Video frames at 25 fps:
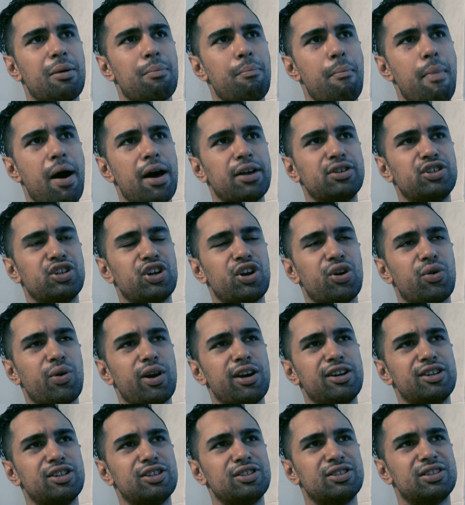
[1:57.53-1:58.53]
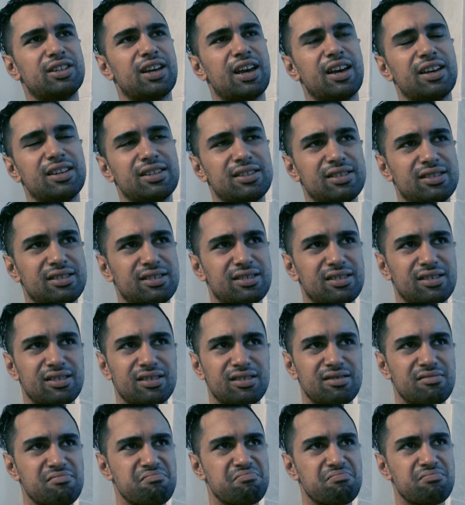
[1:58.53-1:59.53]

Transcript: my generation has